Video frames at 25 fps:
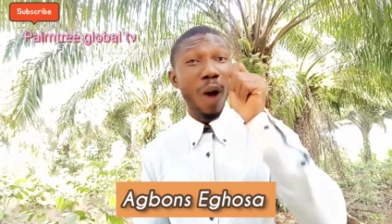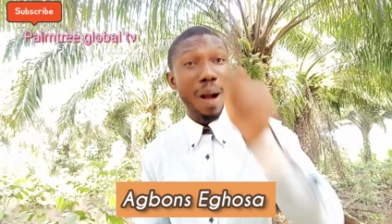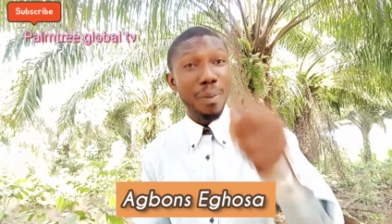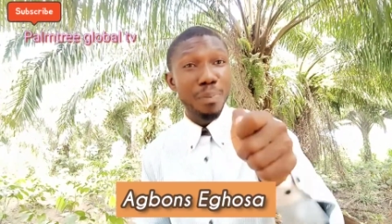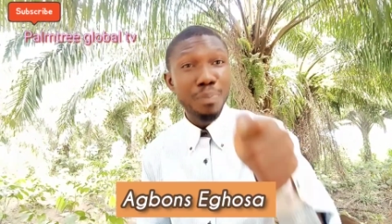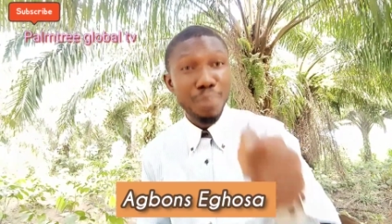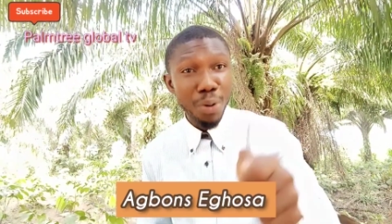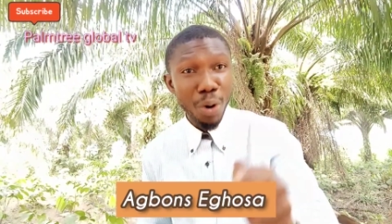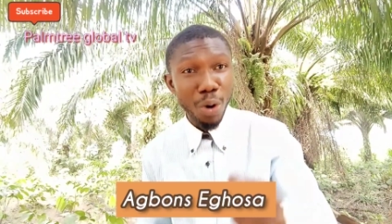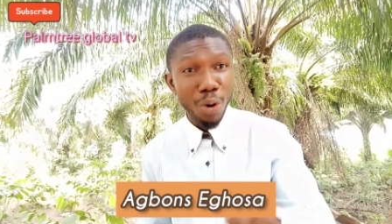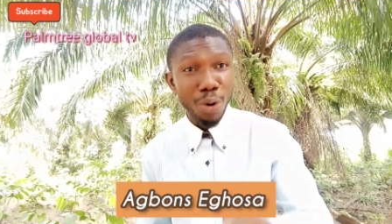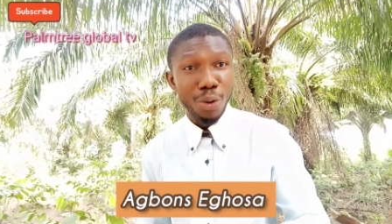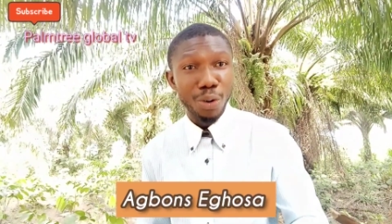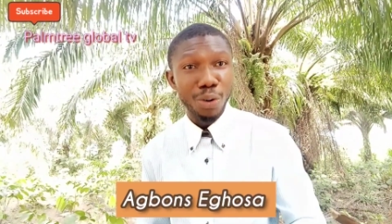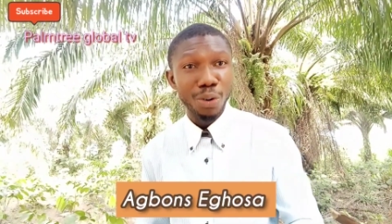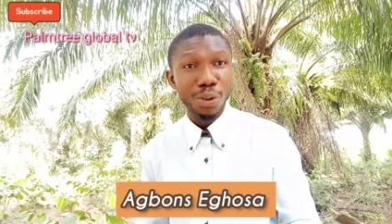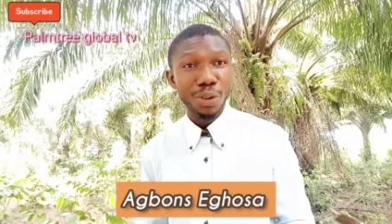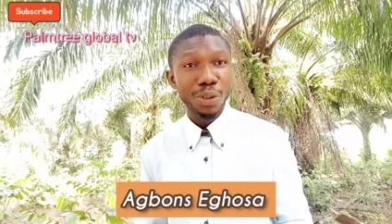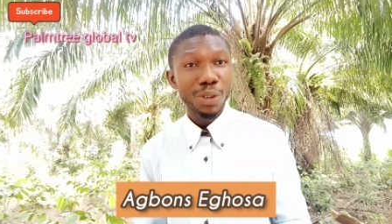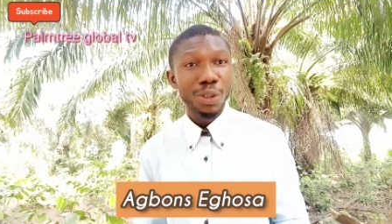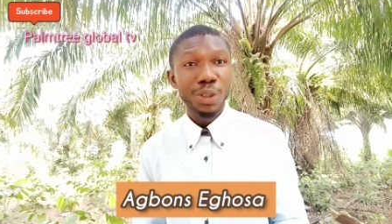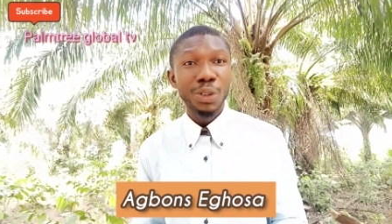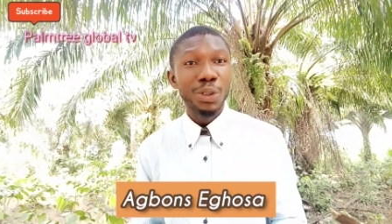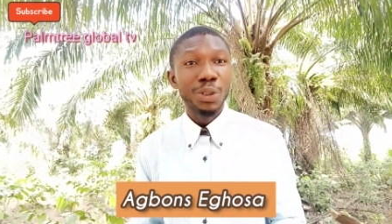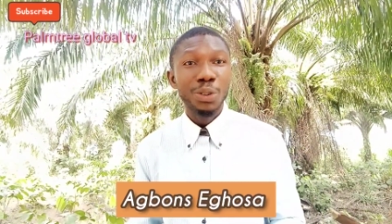thank you, sir.
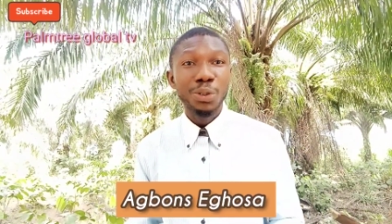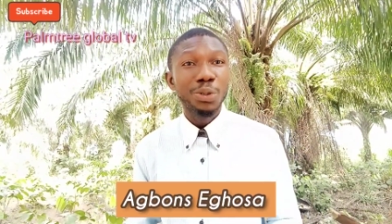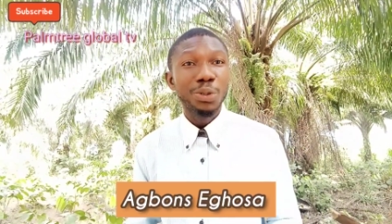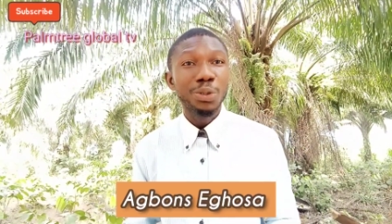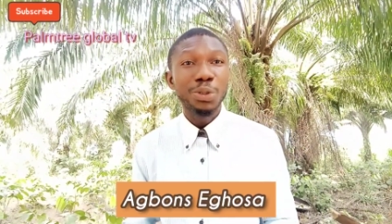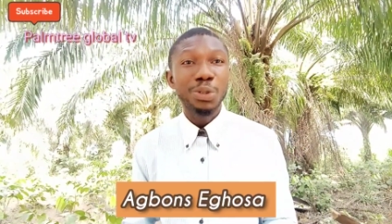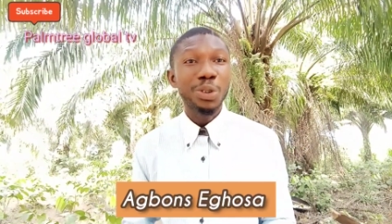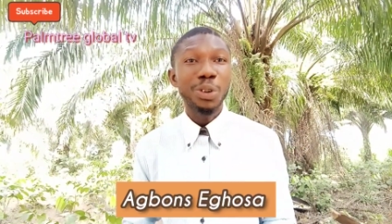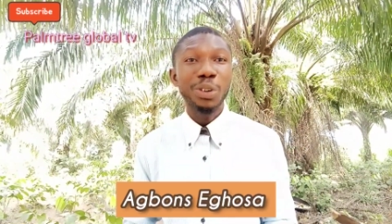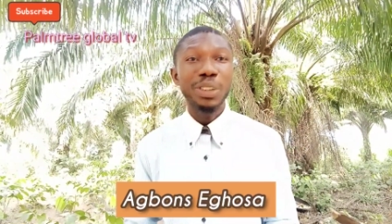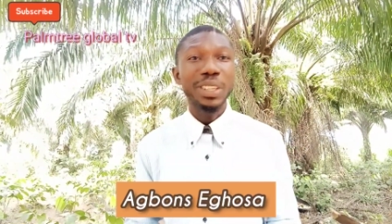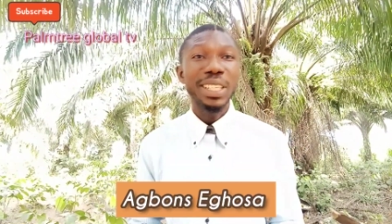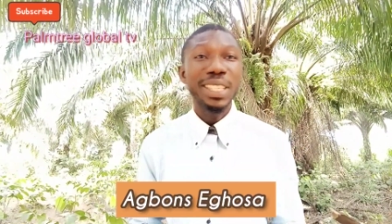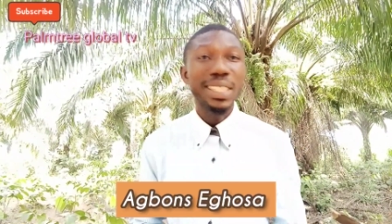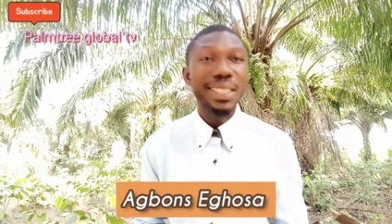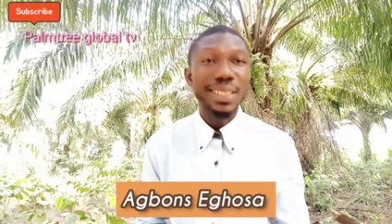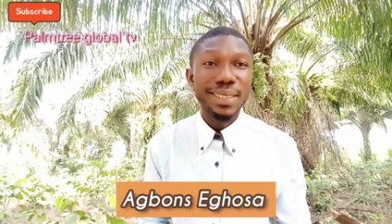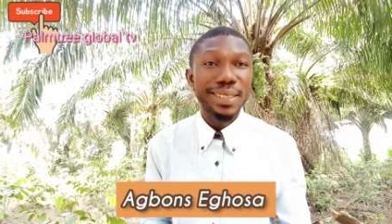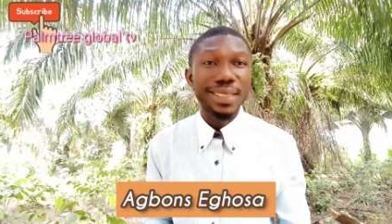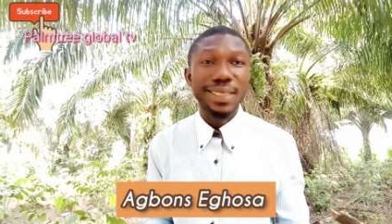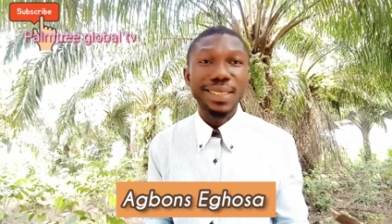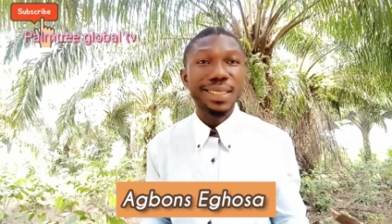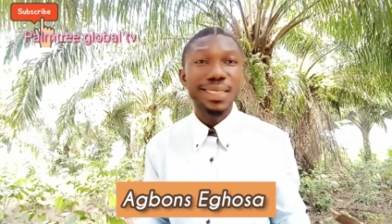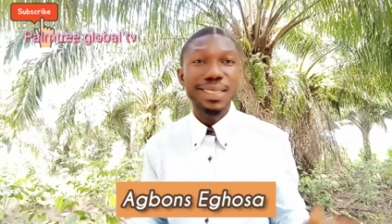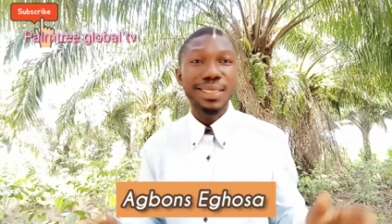
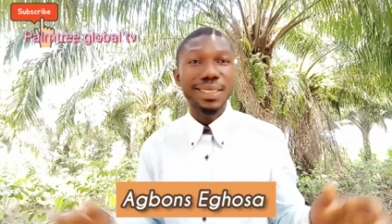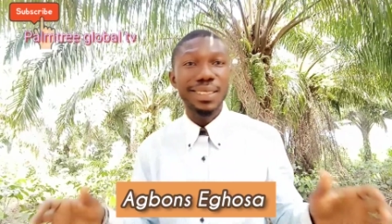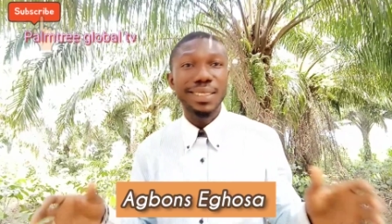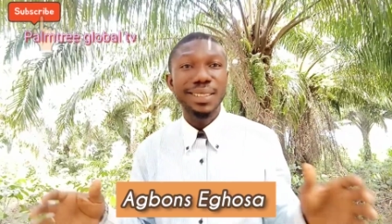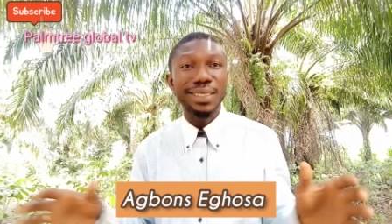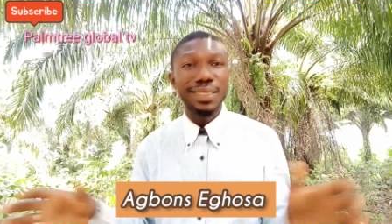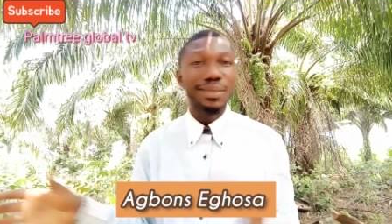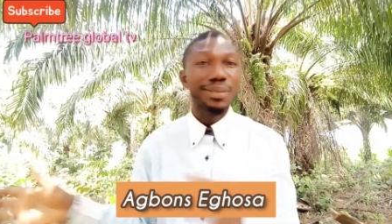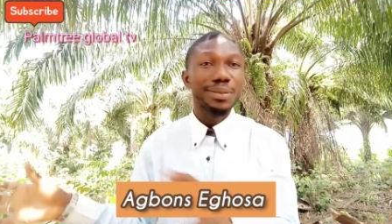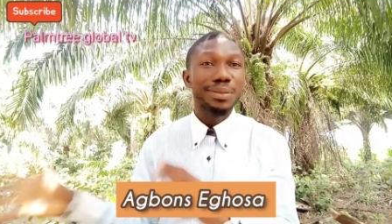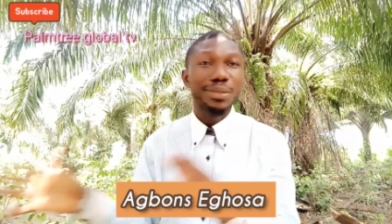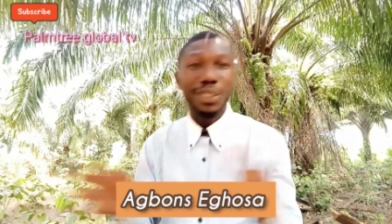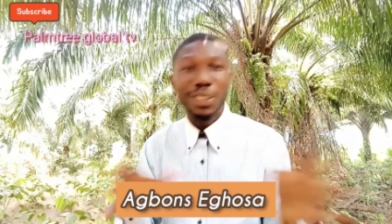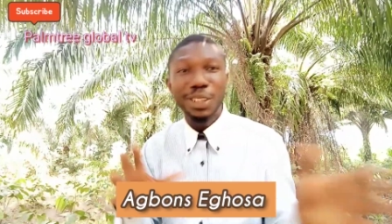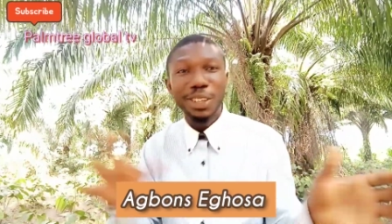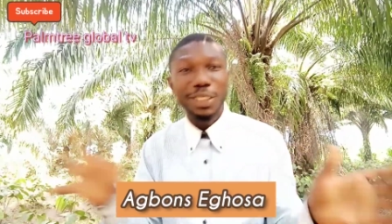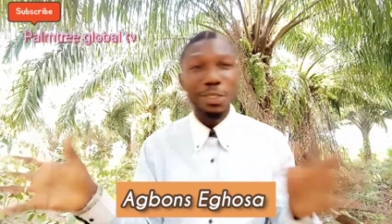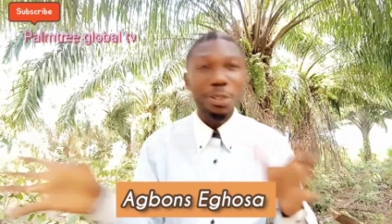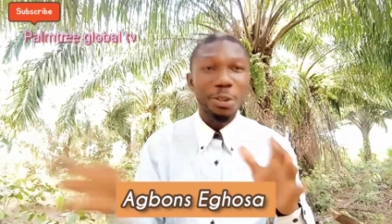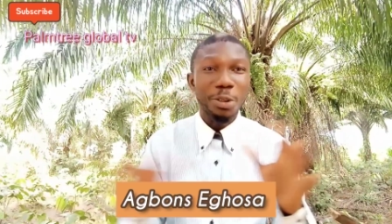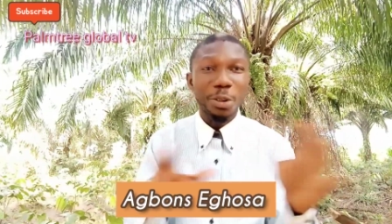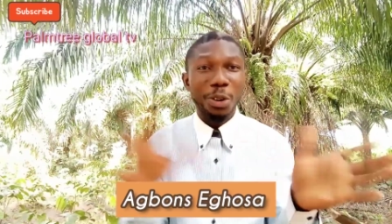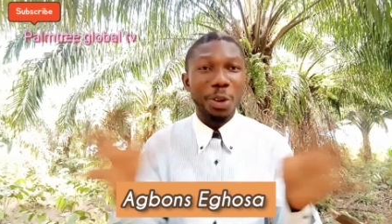Thank you for this wisdom.